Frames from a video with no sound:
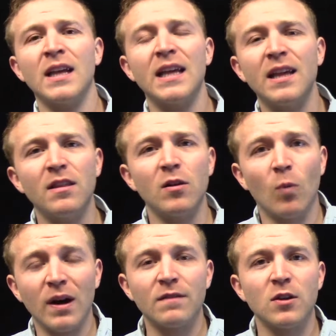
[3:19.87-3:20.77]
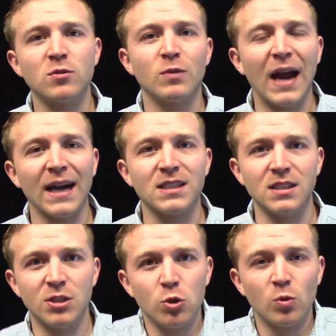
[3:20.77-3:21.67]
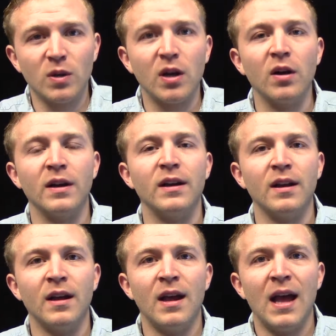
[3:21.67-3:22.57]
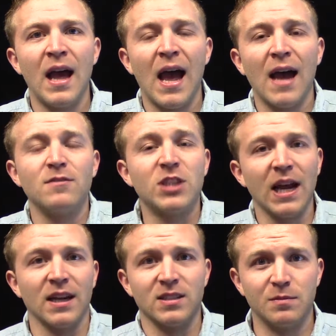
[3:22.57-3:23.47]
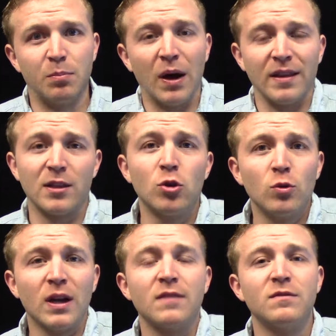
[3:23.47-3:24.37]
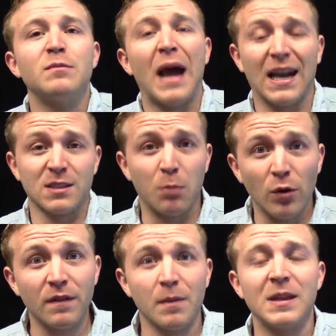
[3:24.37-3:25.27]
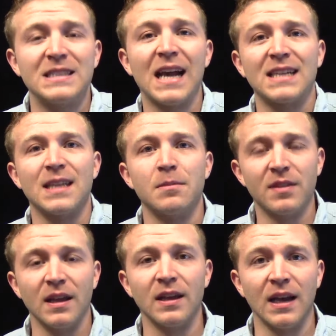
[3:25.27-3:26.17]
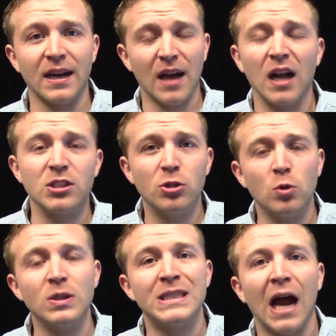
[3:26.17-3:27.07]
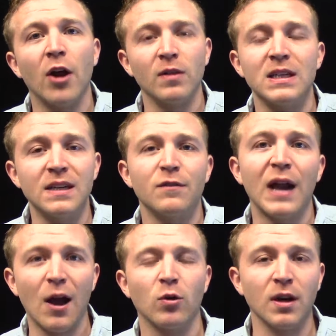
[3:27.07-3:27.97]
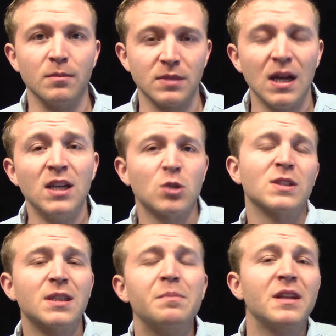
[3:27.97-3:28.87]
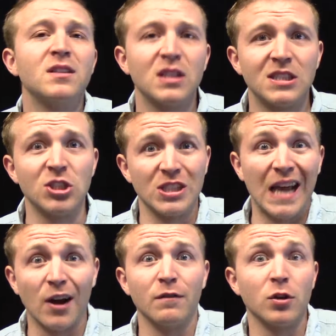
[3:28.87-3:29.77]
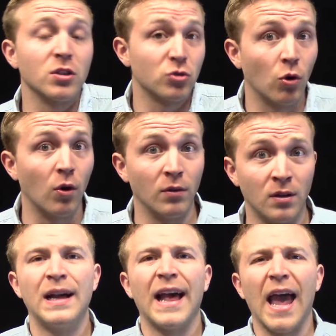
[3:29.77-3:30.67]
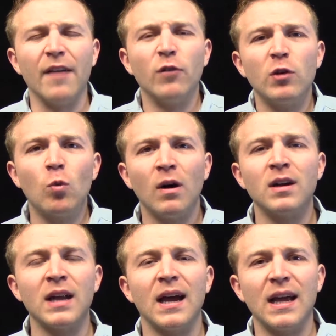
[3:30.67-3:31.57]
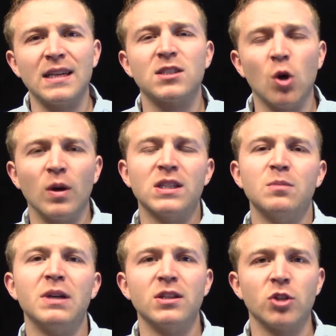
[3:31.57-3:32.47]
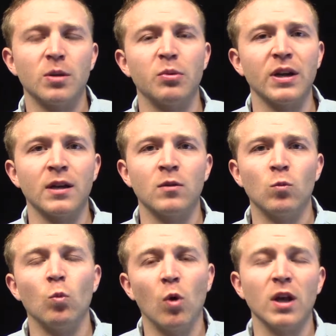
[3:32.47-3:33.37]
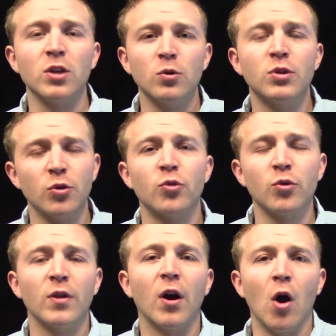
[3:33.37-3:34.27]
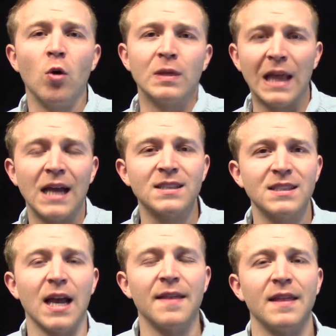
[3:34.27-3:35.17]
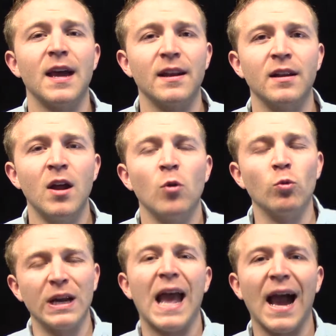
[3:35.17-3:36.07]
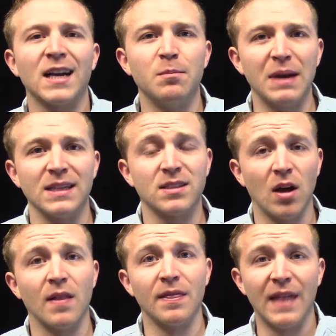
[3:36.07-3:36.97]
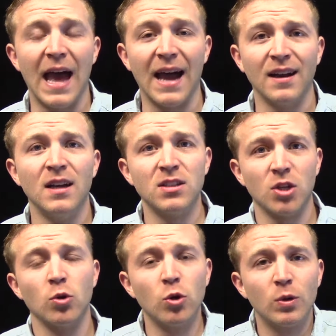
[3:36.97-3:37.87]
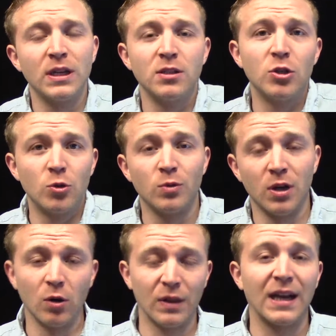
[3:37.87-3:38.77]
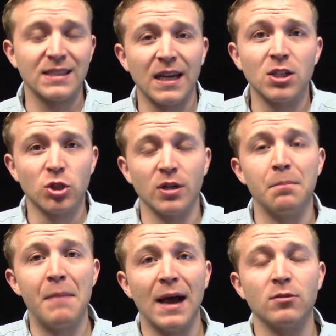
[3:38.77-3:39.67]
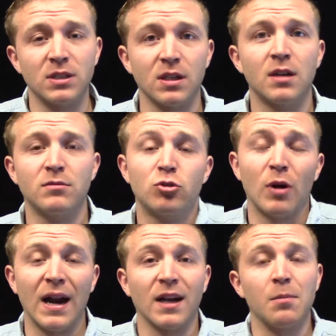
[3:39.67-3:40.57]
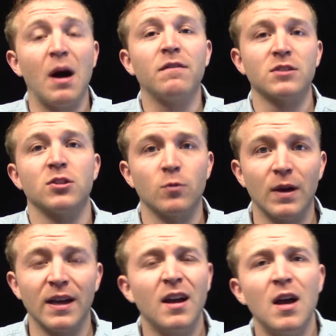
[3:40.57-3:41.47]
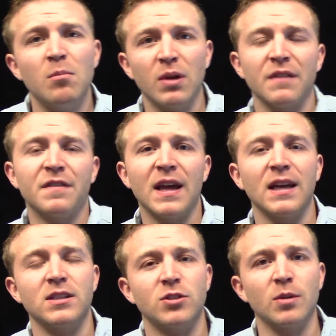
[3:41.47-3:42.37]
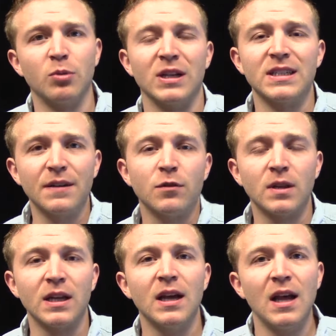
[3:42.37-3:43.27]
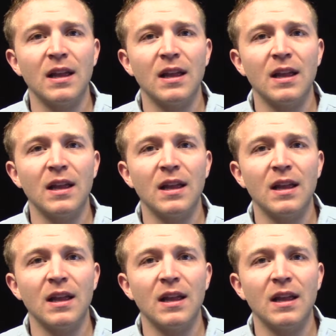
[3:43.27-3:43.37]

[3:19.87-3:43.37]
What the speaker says: Either one of those reactions you couldn't have changed, but you could have asked both of them the exact same thing and gotten two entirely different outcomes. So it's something that's just out of your control. Everyone is going to be interpreting what you do through their own lens and then react based on that. So you can do, like I said, a certain amount to try to come off a certain way, but if they interpret it differently